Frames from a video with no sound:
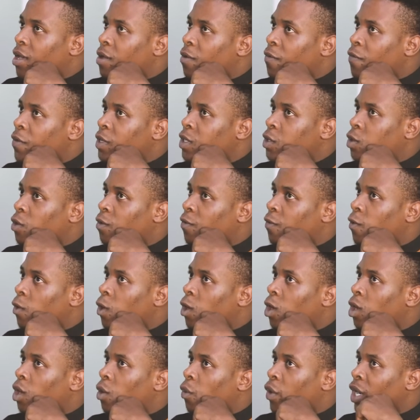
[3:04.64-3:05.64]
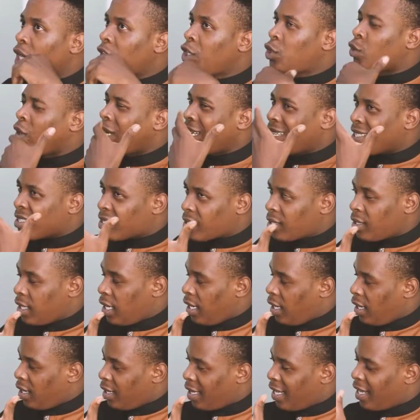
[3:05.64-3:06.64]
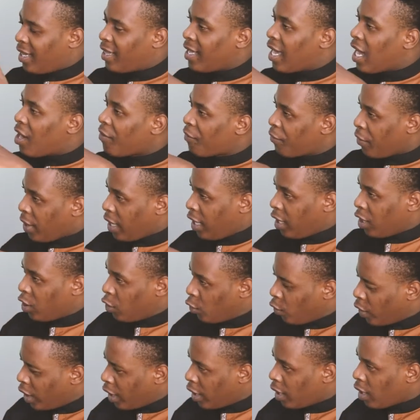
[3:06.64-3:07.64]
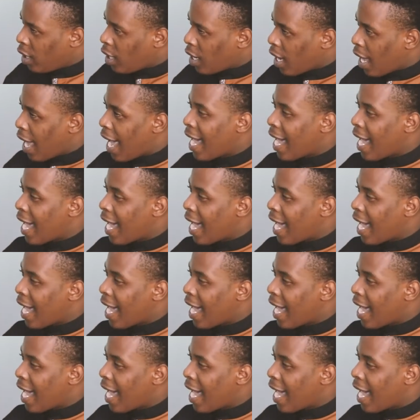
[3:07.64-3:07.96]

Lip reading: First of all, we need to understand that the African Union